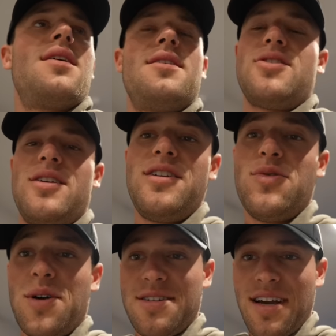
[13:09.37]
So I need to
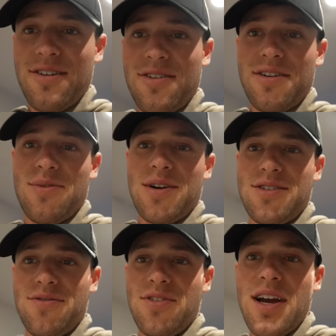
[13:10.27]
wear tighter underwear.
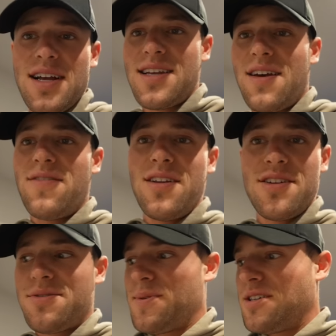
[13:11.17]
So if you guys have any
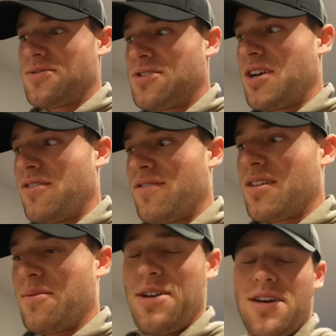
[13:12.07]
experience with chafing,
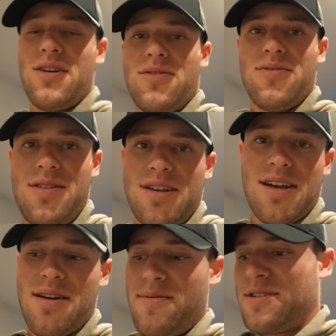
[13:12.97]
let me know in the
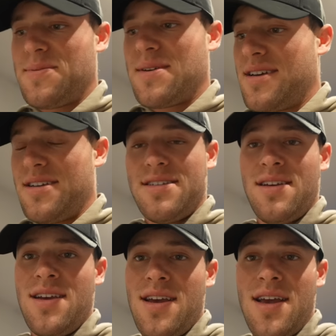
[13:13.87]
comments because
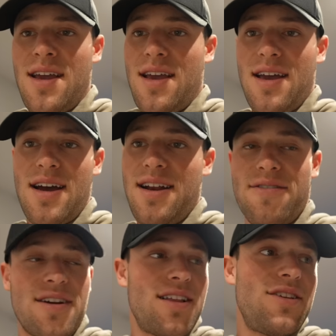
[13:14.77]
yeah, I
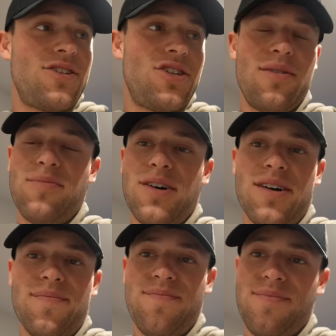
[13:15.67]
never get this shit,
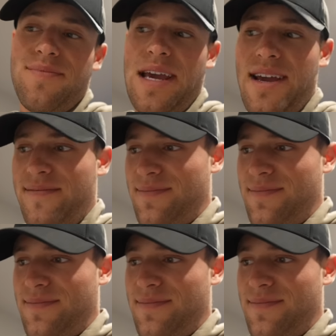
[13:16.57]
but man,